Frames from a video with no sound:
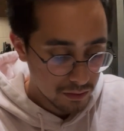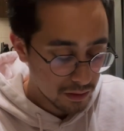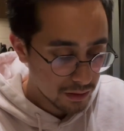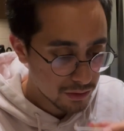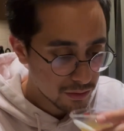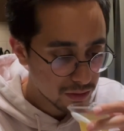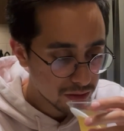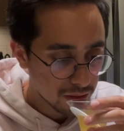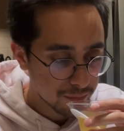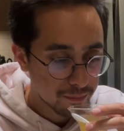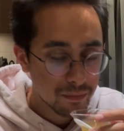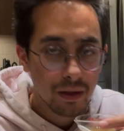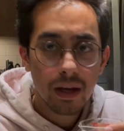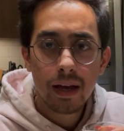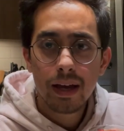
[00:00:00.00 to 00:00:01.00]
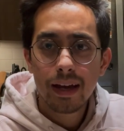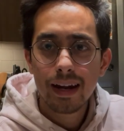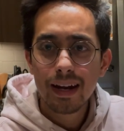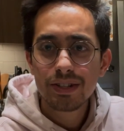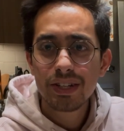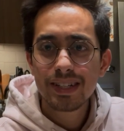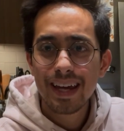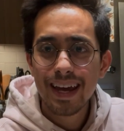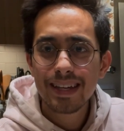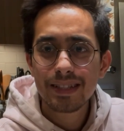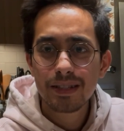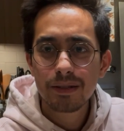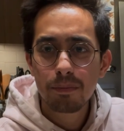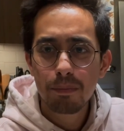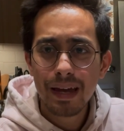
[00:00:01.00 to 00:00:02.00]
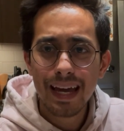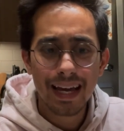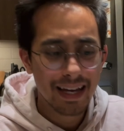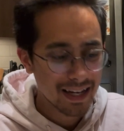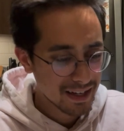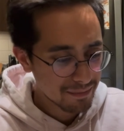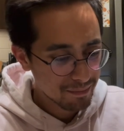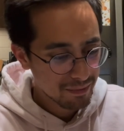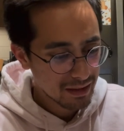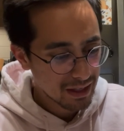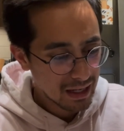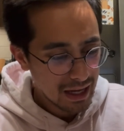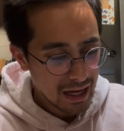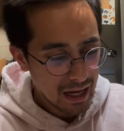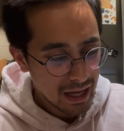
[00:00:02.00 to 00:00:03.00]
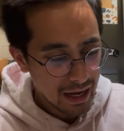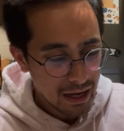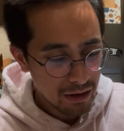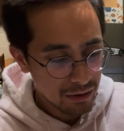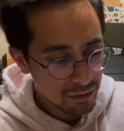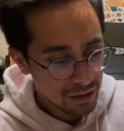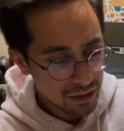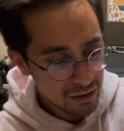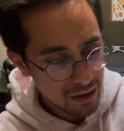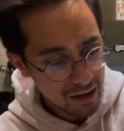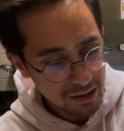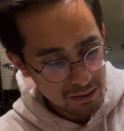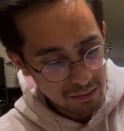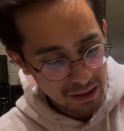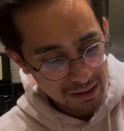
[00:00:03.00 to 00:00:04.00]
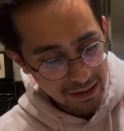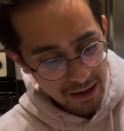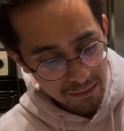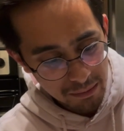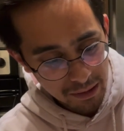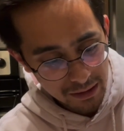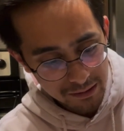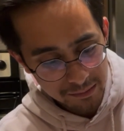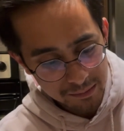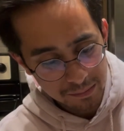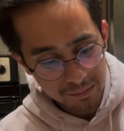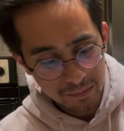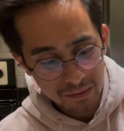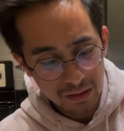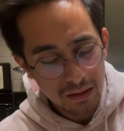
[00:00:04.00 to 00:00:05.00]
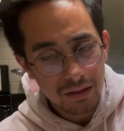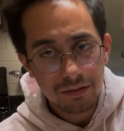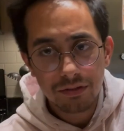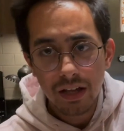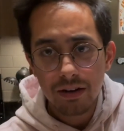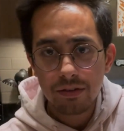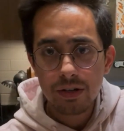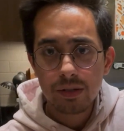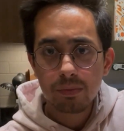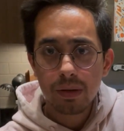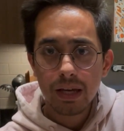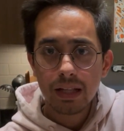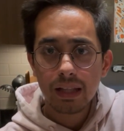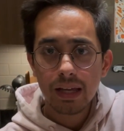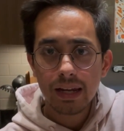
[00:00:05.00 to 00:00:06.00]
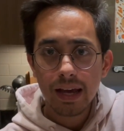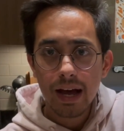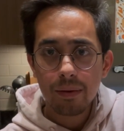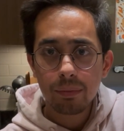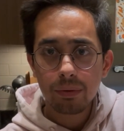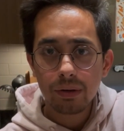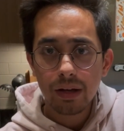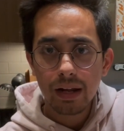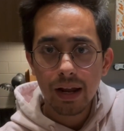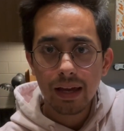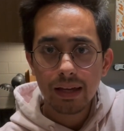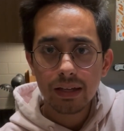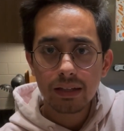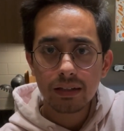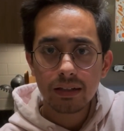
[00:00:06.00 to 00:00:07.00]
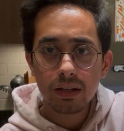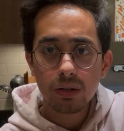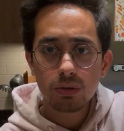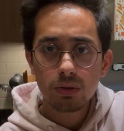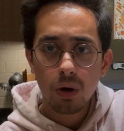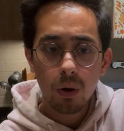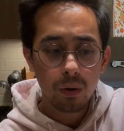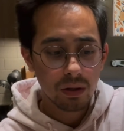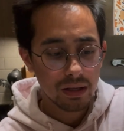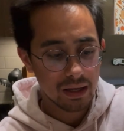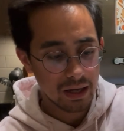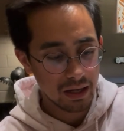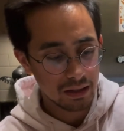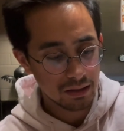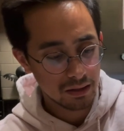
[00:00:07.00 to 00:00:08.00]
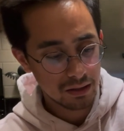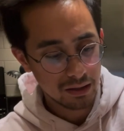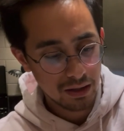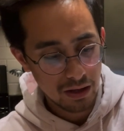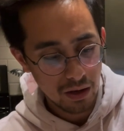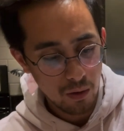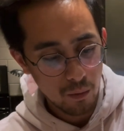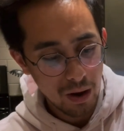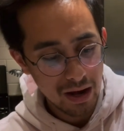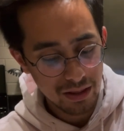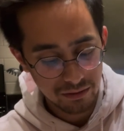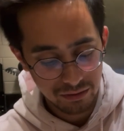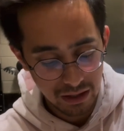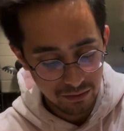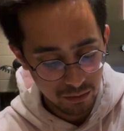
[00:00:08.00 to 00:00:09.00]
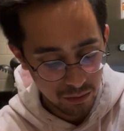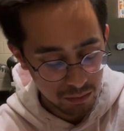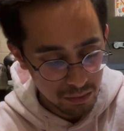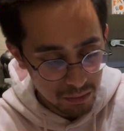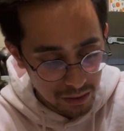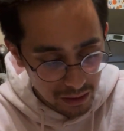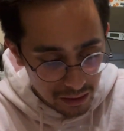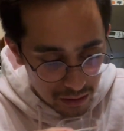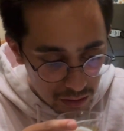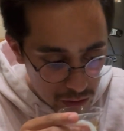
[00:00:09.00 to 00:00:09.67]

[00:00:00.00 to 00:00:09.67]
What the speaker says: Interesting. It actually tastes pink. Like, I don't really know how to explain that, but the flavor is pink lady apple, and I can totally get why the flavor would be pink.